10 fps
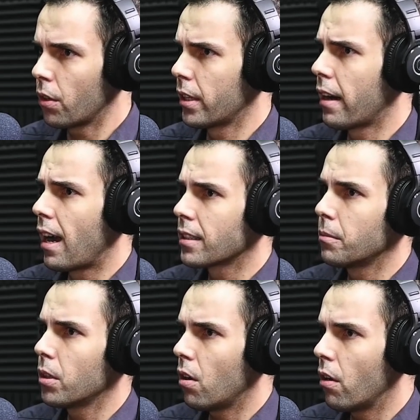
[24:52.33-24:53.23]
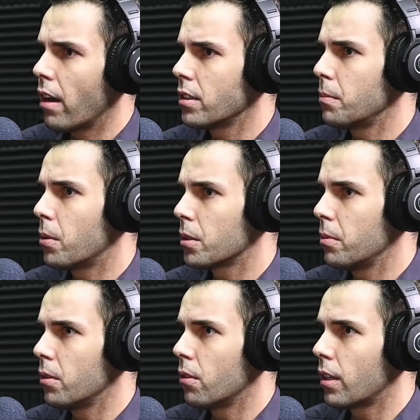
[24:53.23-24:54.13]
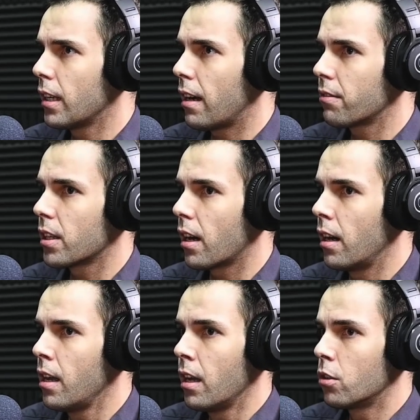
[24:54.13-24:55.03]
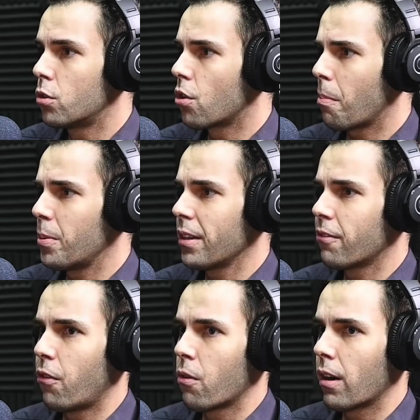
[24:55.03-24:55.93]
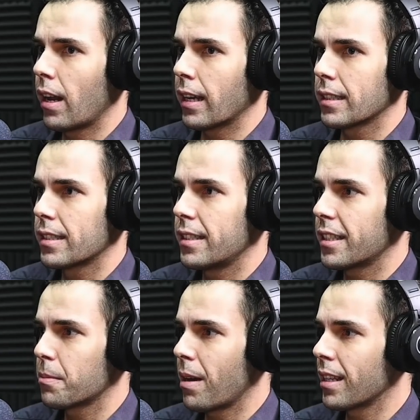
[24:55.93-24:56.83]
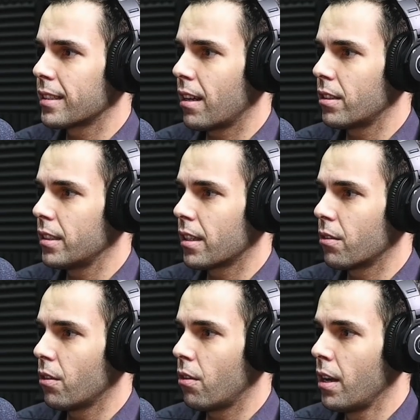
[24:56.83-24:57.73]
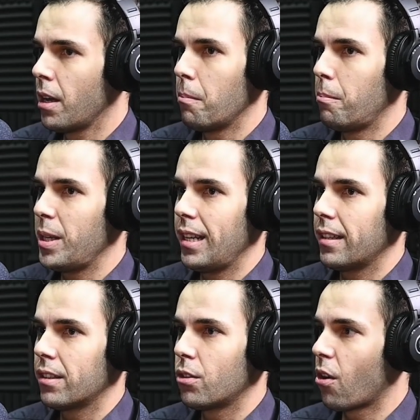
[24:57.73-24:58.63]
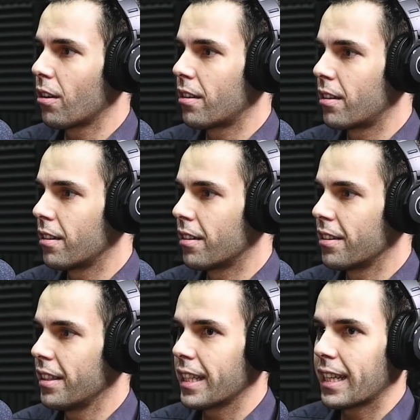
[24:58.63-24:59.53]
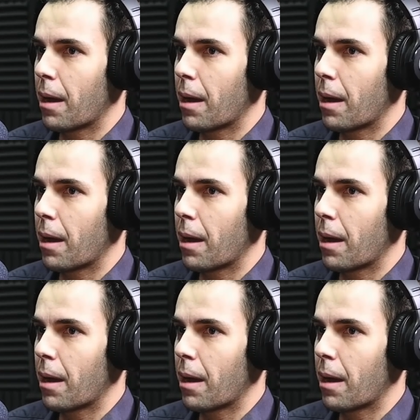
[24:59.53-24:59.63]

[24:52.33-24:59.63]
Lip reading: they're asking me, how is it possible? Gloves are dropping for like 6 months now. These are, billion-dollar earning